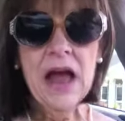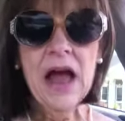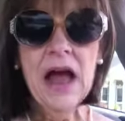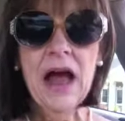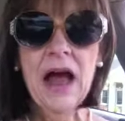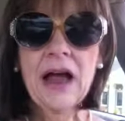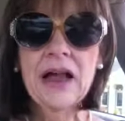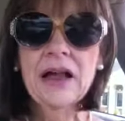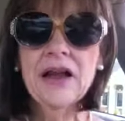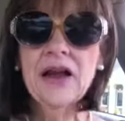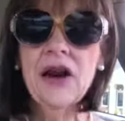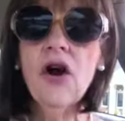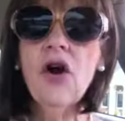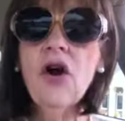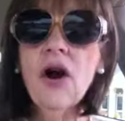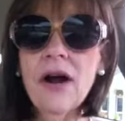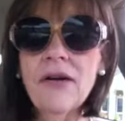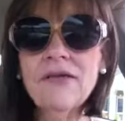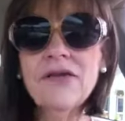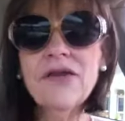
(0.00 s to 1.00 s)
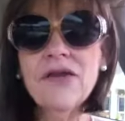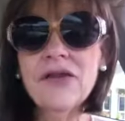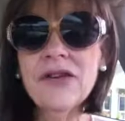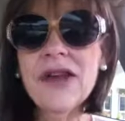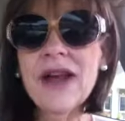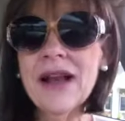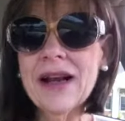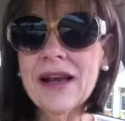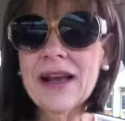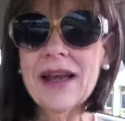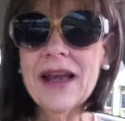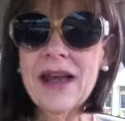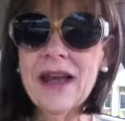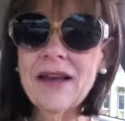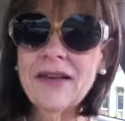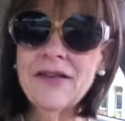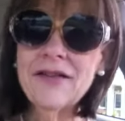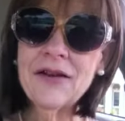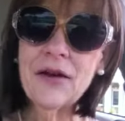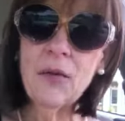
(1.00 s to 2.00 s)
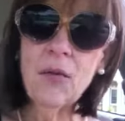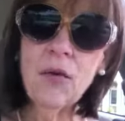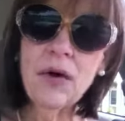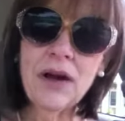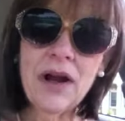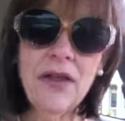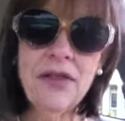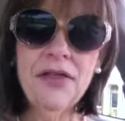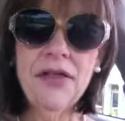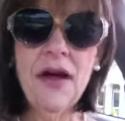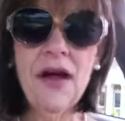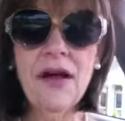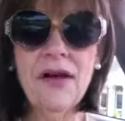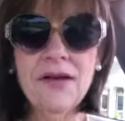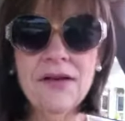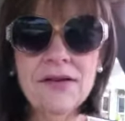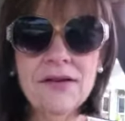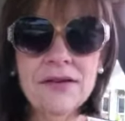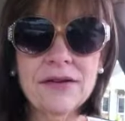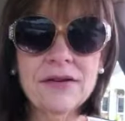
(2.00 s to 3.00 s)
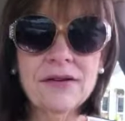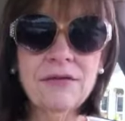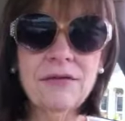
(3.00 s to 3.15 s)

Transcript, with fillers: I, you know, or I've just kind of guessed at what I thought